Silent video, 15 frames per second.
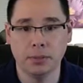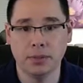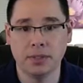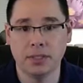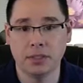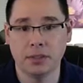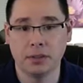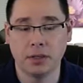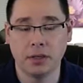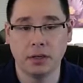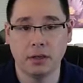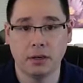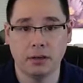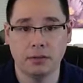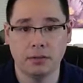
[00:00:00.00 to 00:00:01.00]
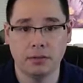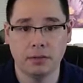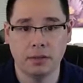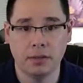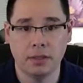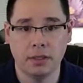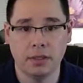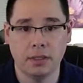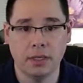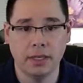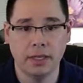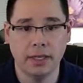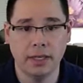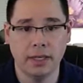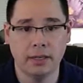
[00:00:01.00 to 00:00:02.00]
position or cutoff,
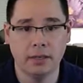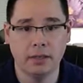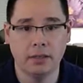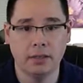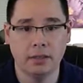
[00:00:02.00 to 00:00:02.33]
again,